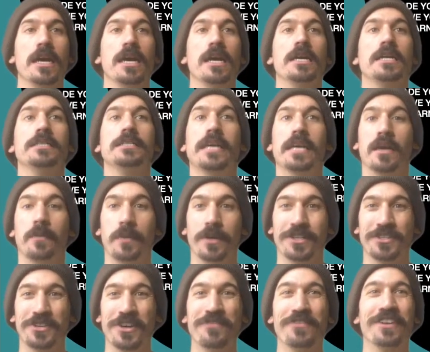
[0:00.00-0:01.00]
take a
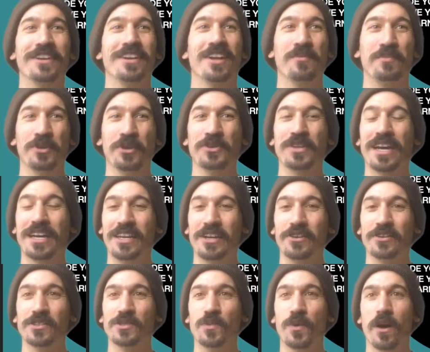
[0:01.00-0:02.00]
picture of it and upload that
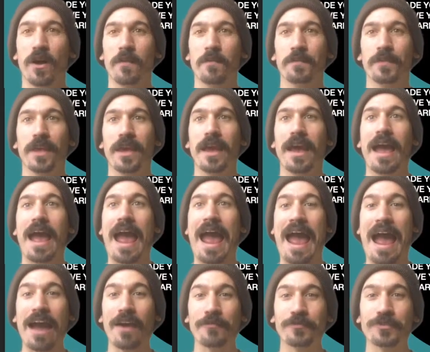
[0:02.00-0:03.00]
here as well.
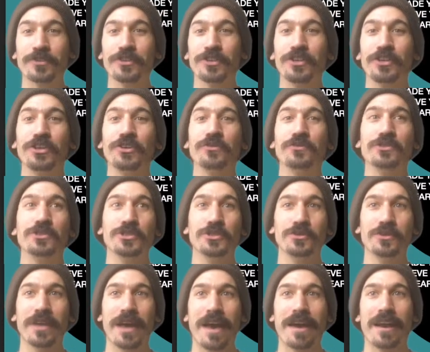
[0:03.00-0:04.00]
After you
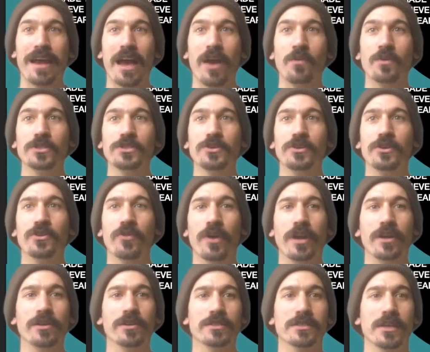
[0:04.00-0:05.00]
do that, I want you to
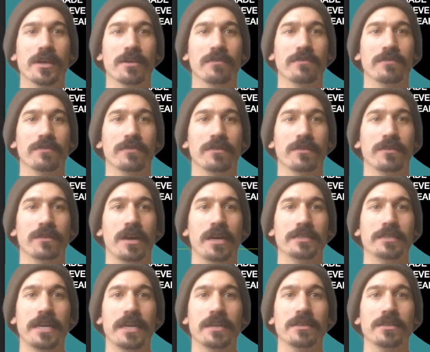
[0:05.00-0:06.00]
grade yourself.
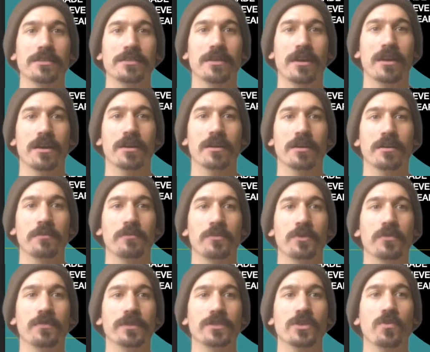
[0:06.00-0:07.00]
Take the star,
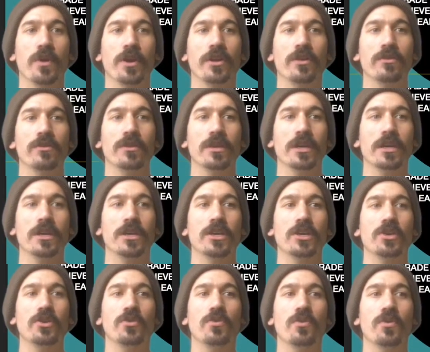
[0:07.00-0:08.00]
move it to where you think
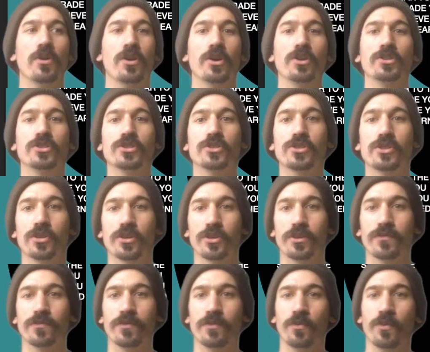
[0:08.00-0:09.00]
you
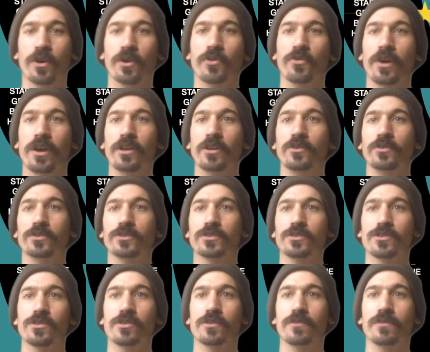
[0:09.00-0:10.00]
deserve, what grade you
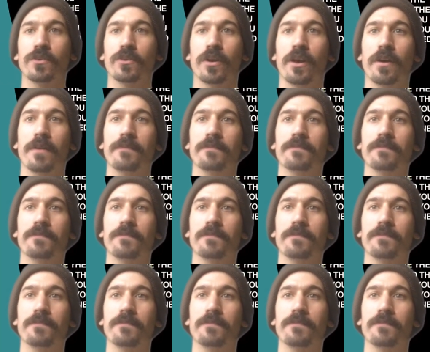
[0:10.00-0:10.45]
deserve, okay?